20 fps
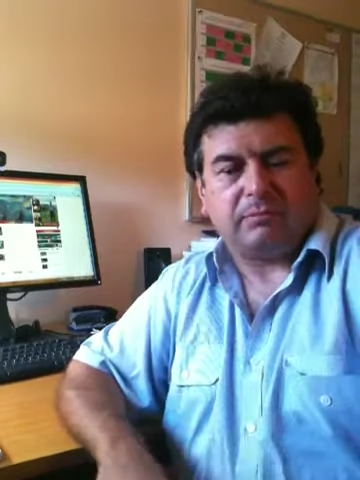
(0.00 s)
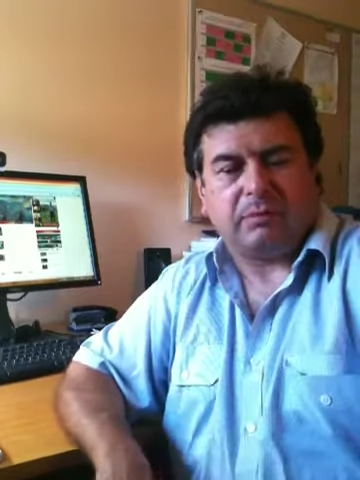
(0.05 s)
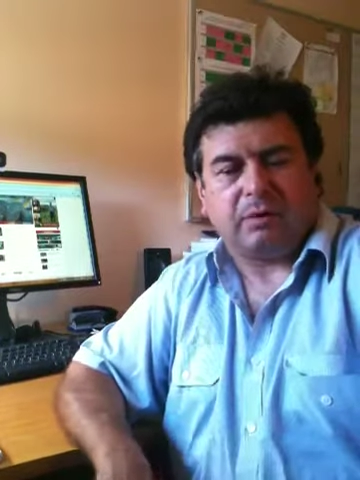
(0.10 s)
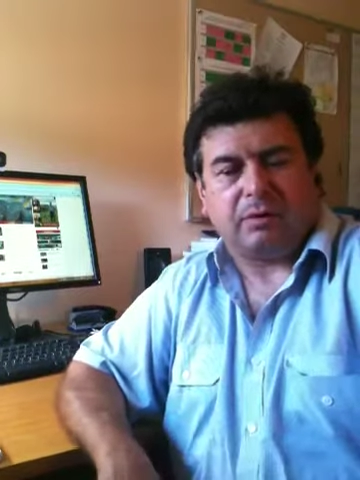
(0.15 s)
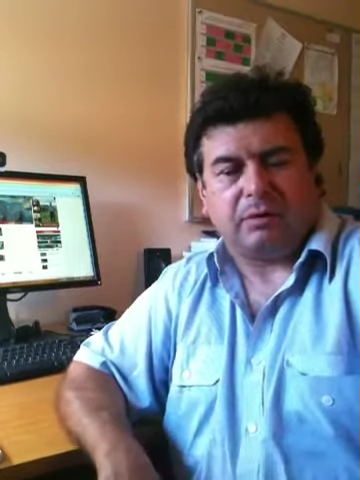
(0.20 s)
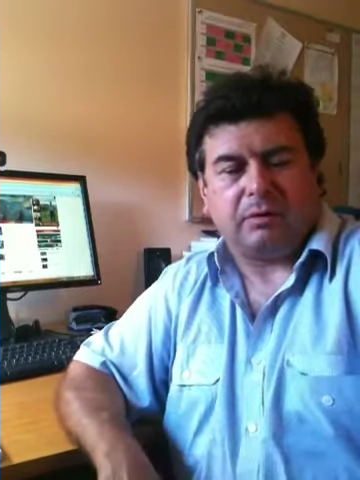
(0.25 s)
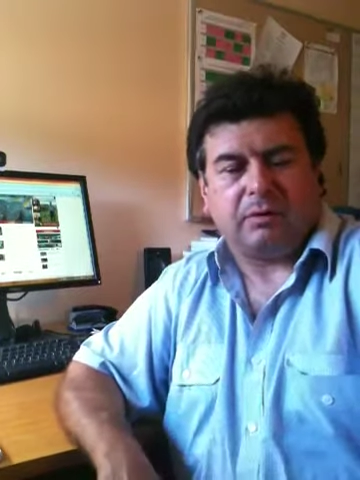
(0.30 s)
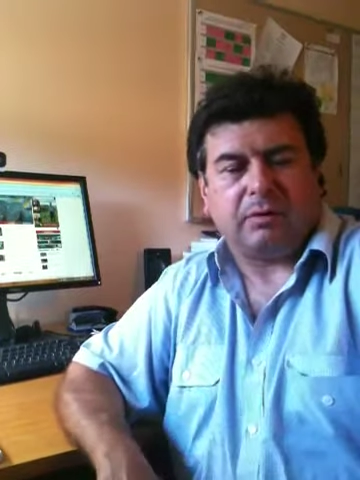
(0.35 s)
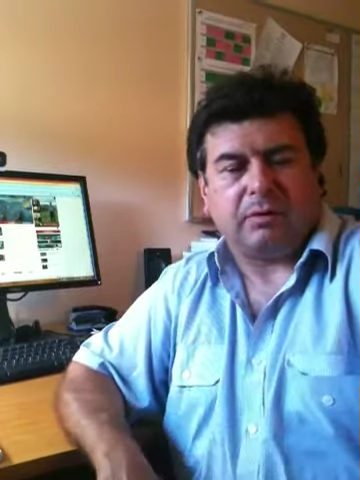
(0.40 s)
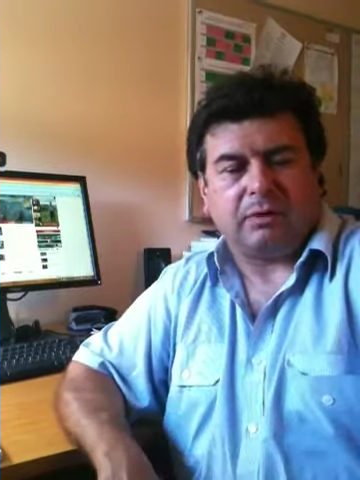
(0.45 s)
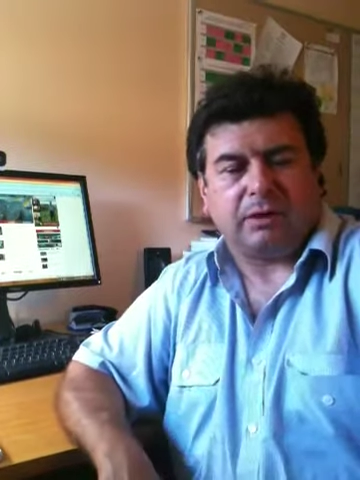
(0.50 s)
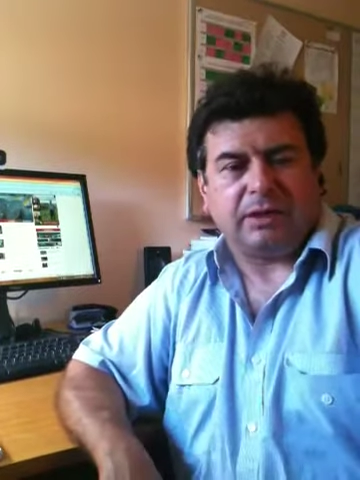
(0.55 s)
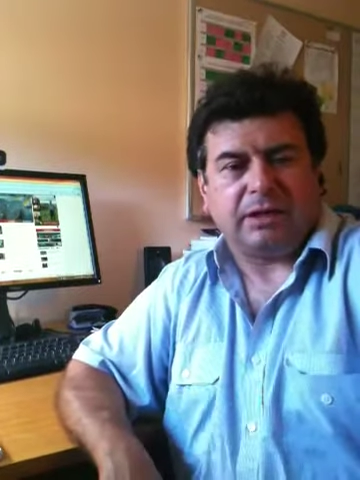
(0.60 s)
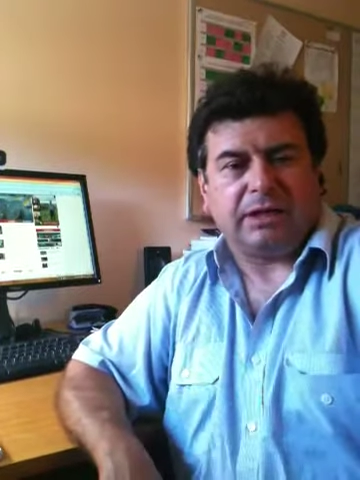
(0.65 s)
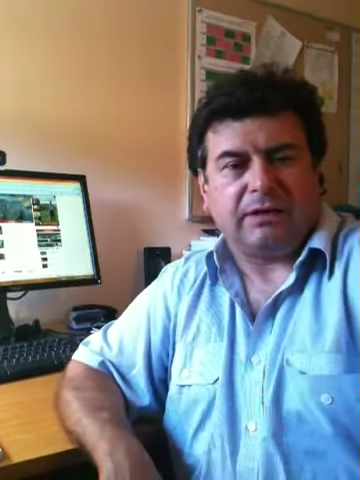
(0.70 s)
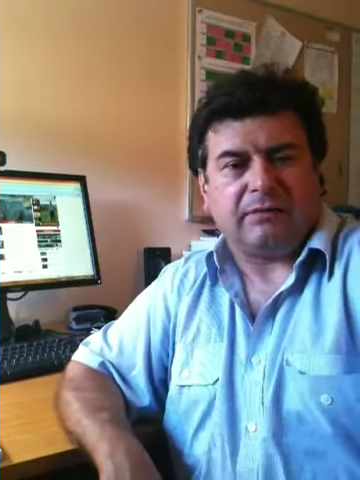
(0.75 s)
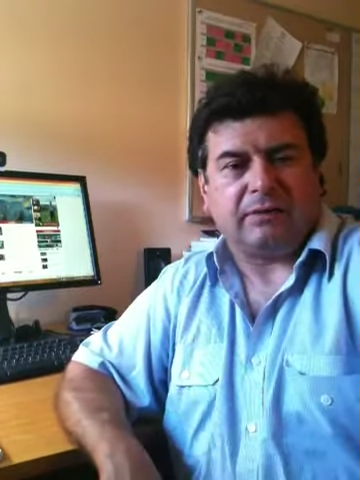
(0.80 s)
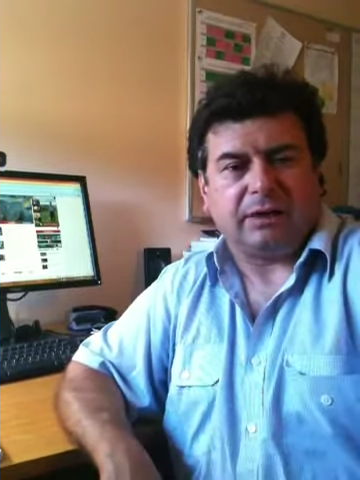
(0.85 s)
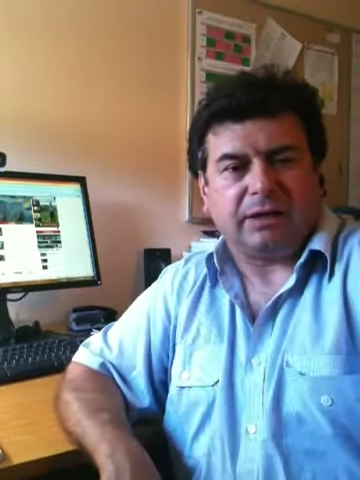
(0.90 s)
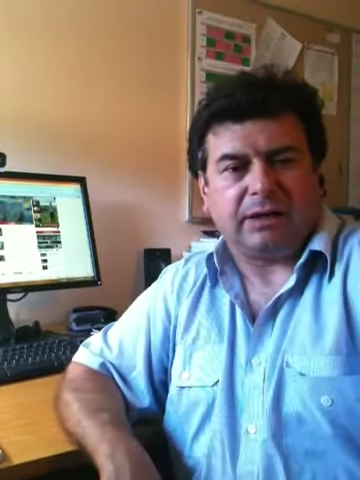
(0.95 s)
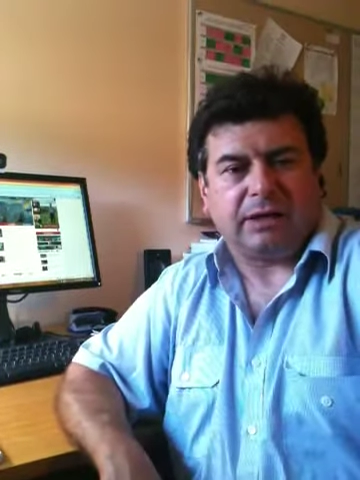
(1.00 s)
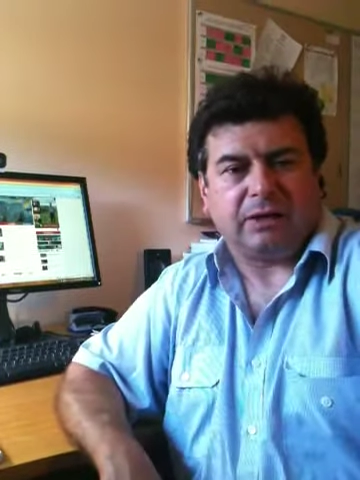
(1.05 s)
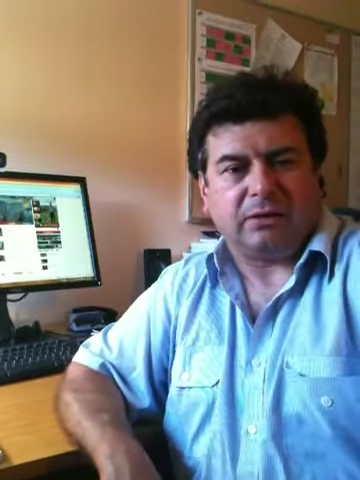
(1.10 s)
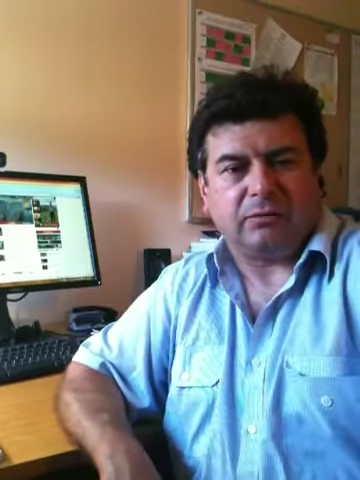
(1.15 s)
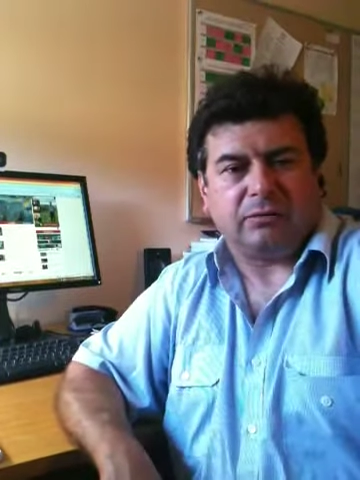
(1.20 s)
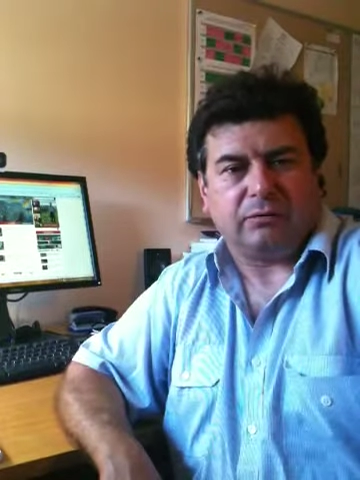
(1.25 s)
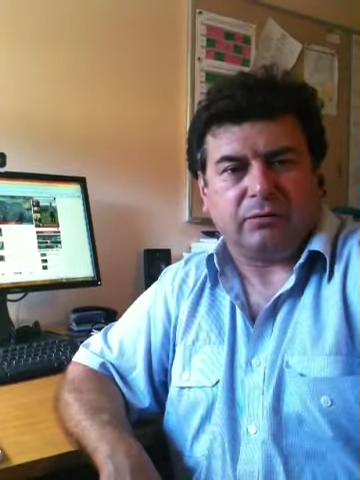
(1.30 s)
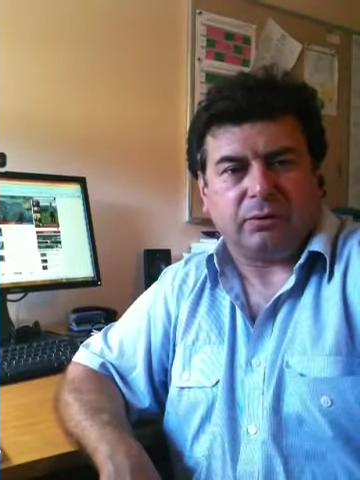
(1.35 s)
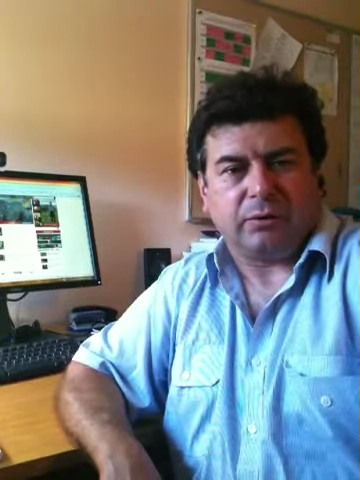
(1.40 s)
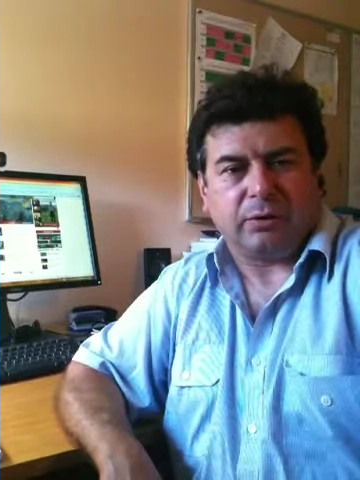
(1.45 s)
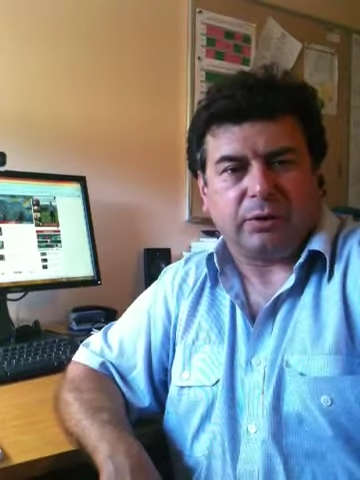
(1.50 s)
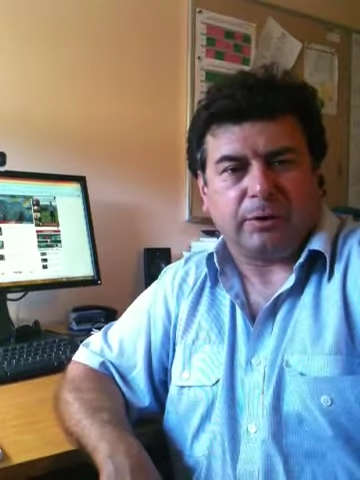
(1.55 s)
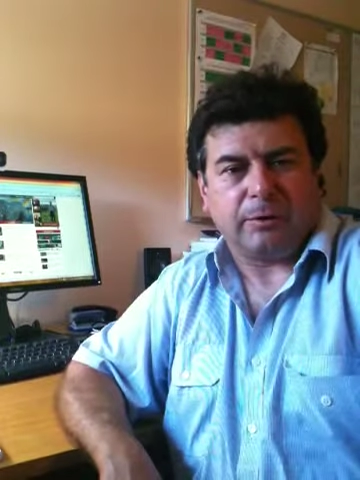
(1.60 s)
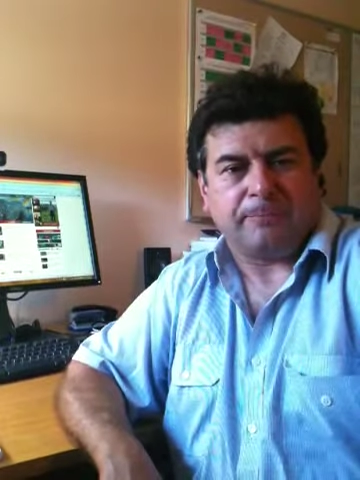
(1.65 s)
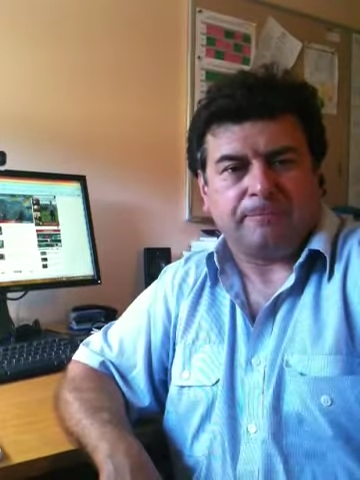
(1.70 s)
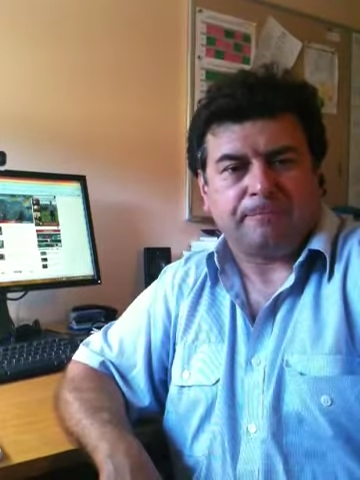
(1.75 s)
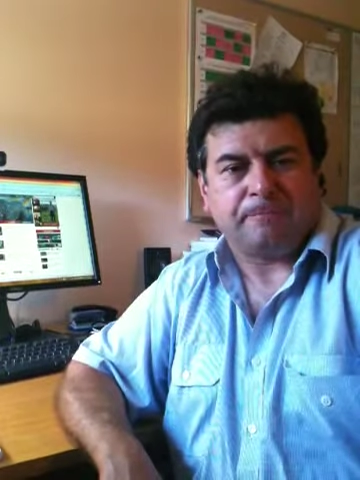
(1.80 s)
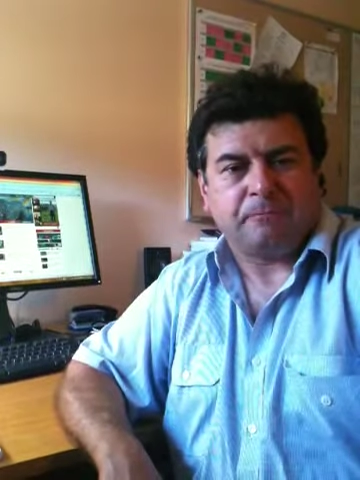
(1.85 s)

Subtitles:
on an even keel for you.